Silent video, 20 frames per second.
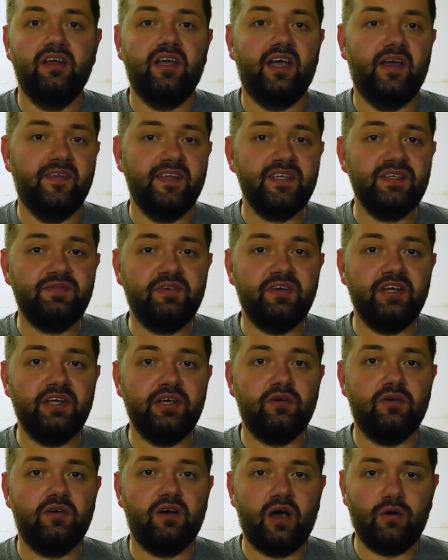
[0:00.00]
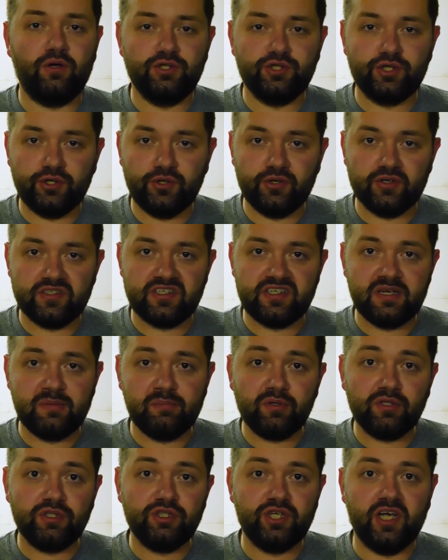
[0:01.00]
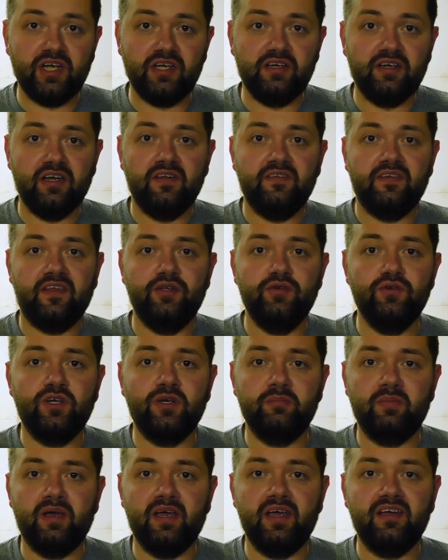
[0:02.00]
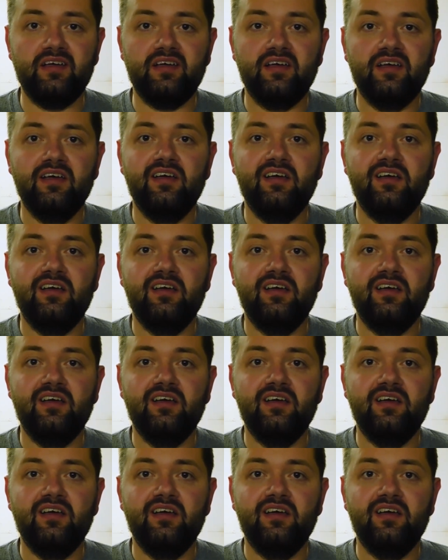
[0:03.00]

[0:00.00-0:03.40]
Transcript: In this video, I'll show you a simple jig that you can make